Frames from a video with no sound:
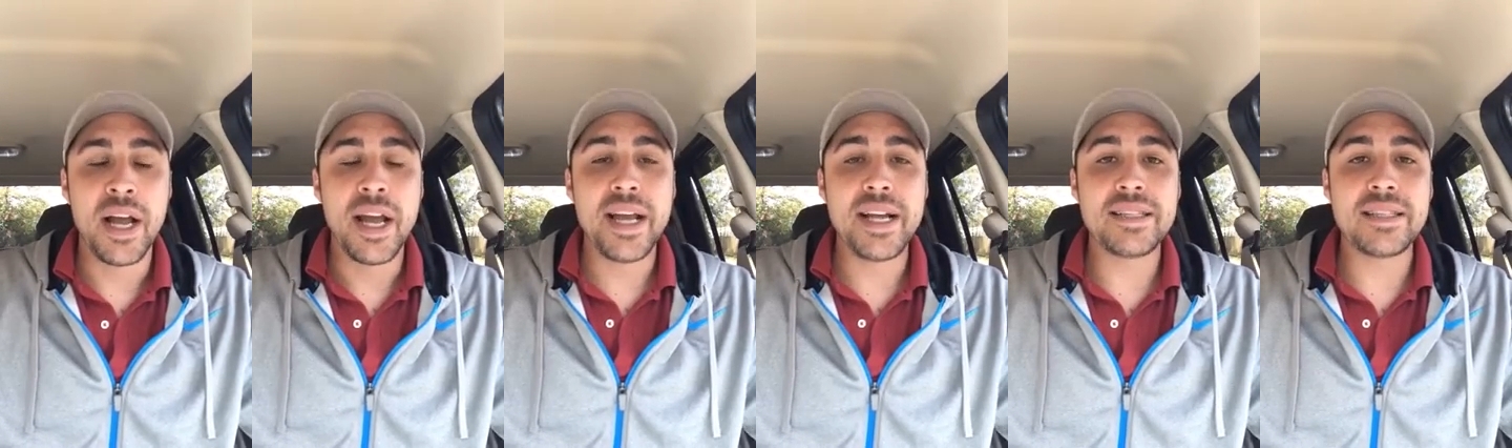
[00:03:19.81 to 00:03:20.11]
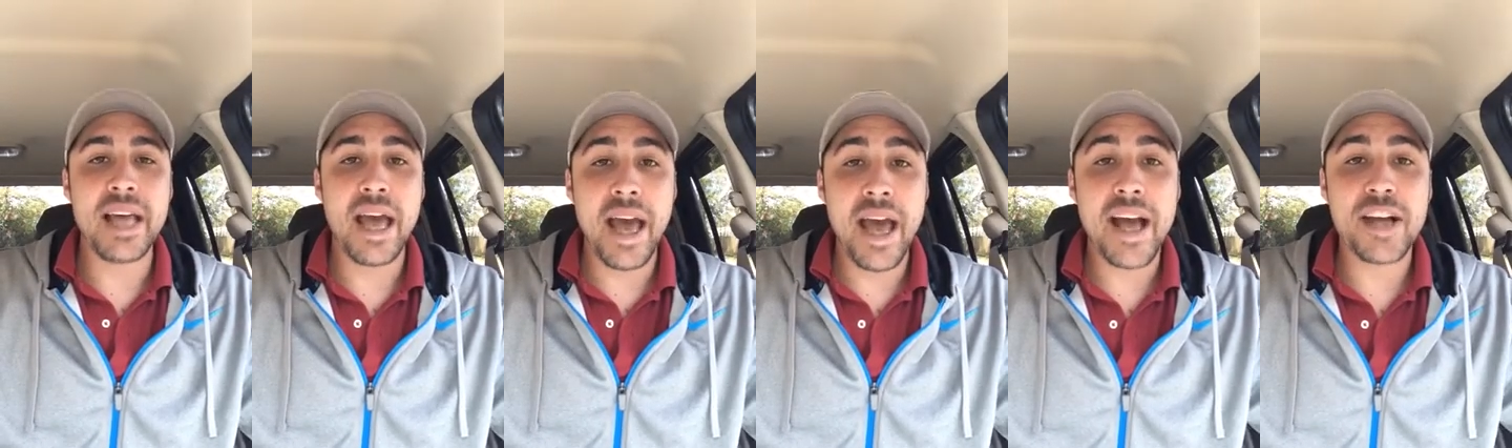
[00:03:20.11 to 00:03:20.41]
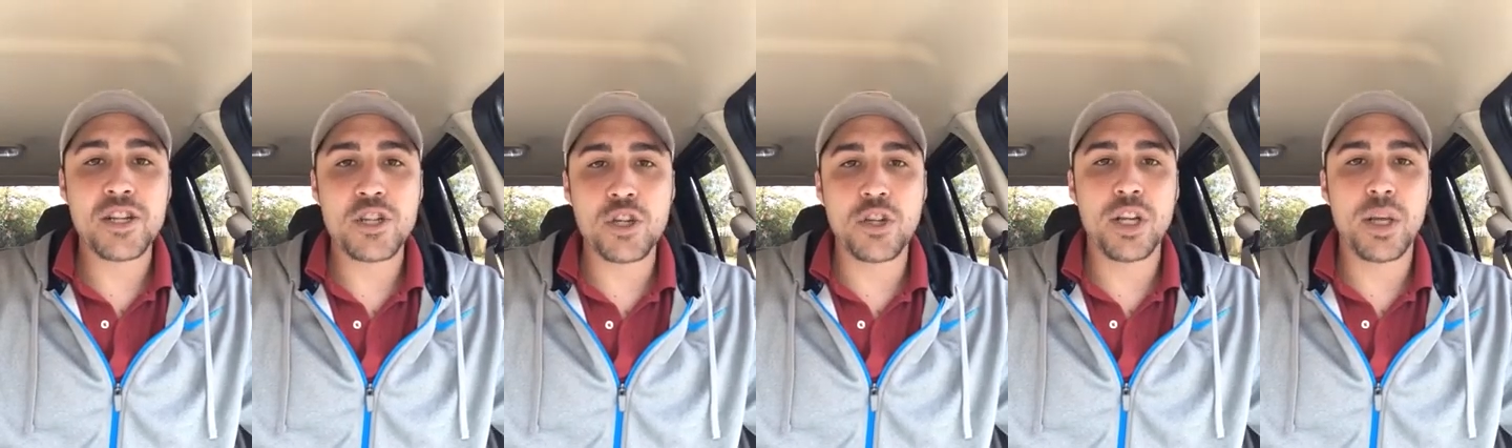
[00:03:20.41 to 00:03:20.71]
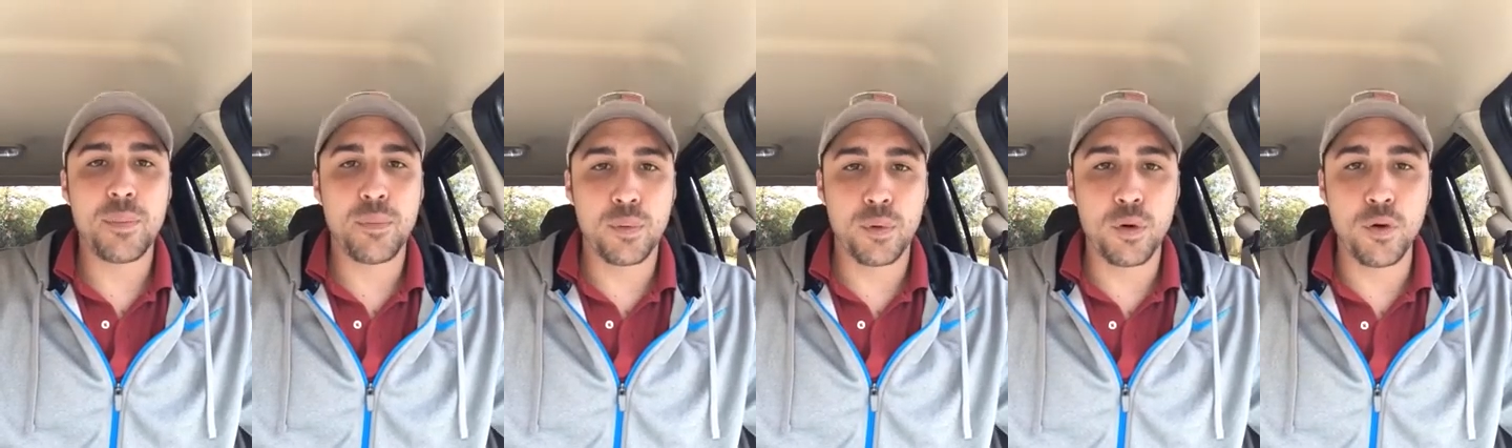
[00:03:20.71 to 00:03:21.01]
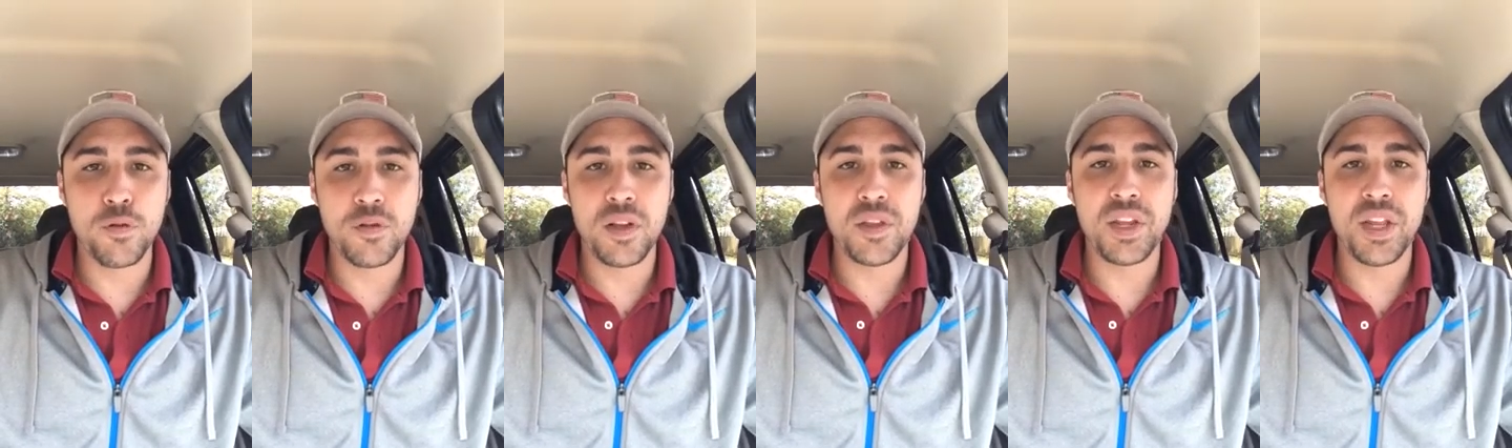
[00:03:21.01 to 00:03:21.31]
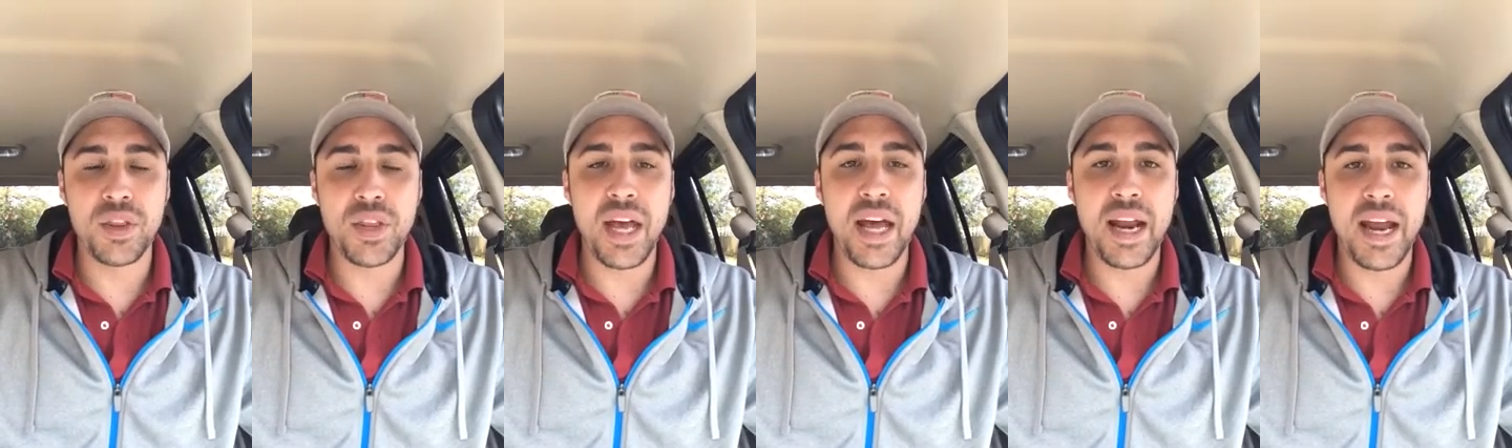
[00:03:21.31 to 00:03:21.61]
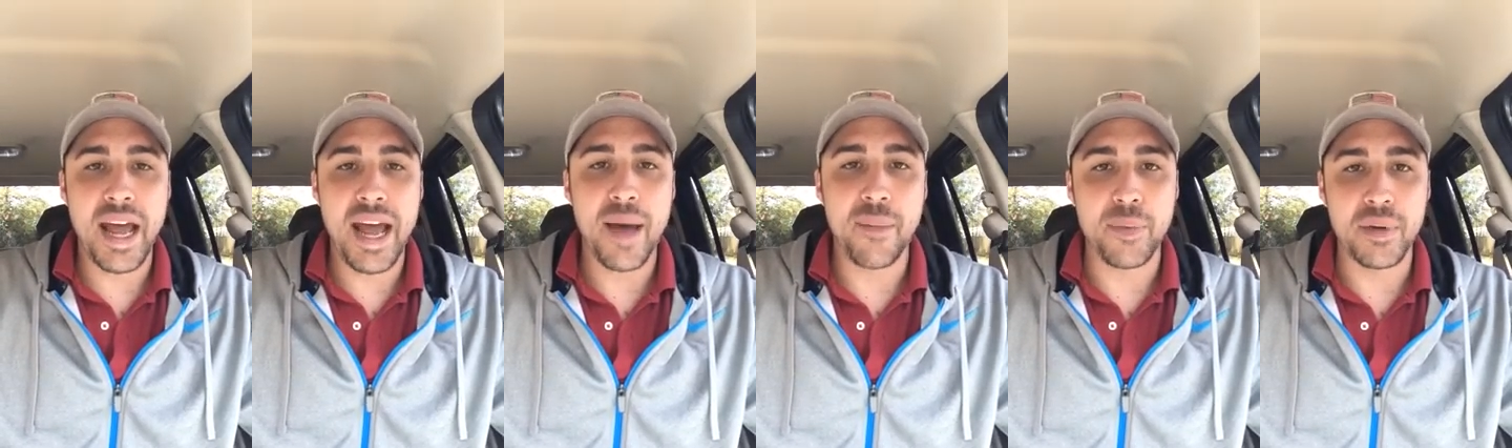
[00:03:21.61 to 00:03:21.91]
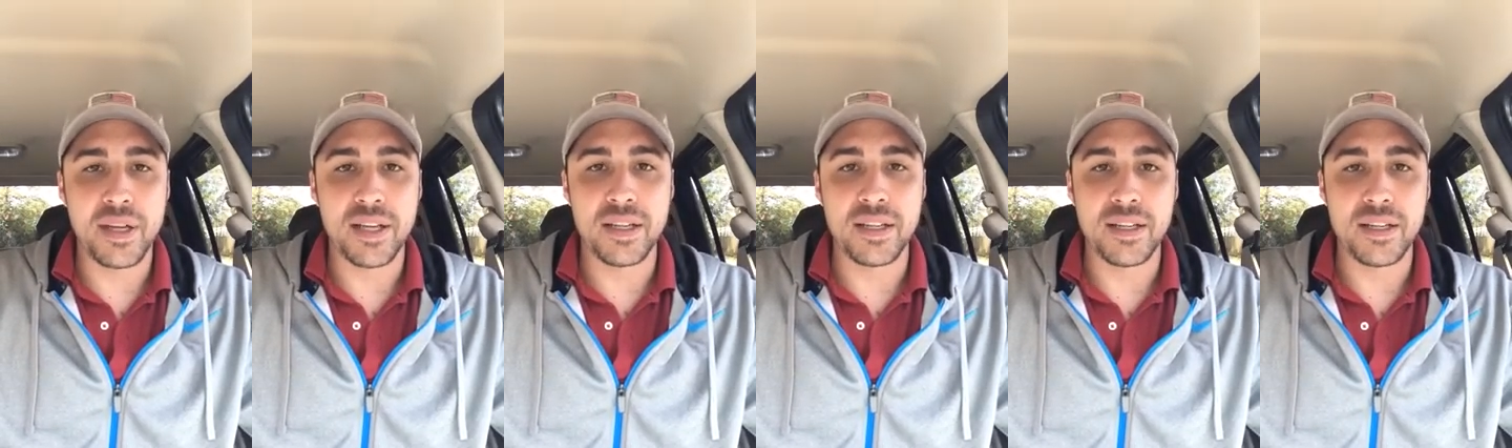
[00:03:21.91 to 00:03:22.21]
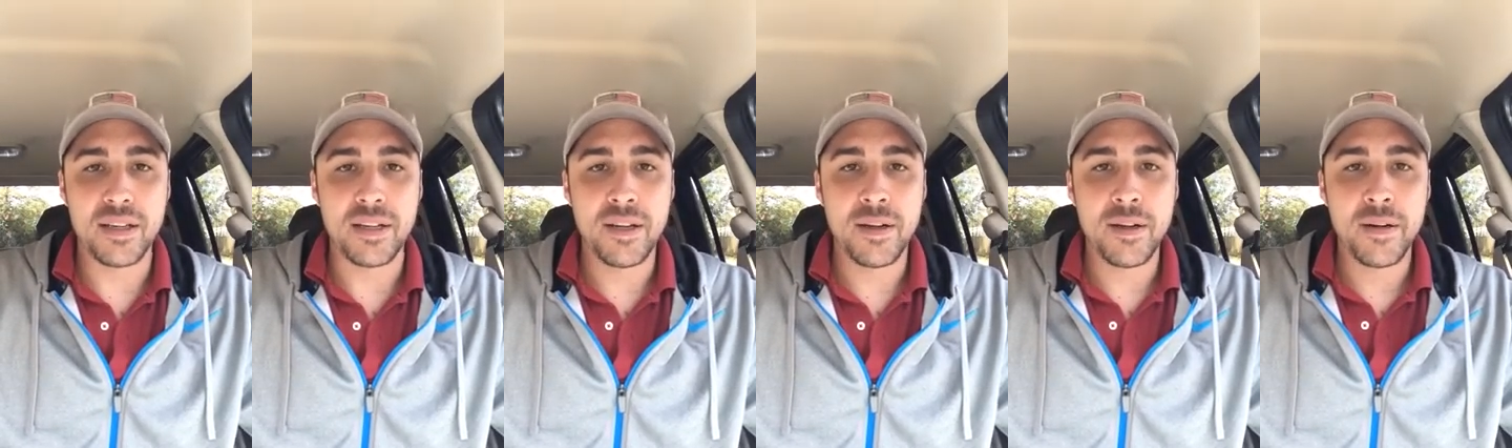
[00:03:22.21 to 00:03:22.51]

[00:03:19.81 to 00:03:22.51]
It's actually proven that that happened.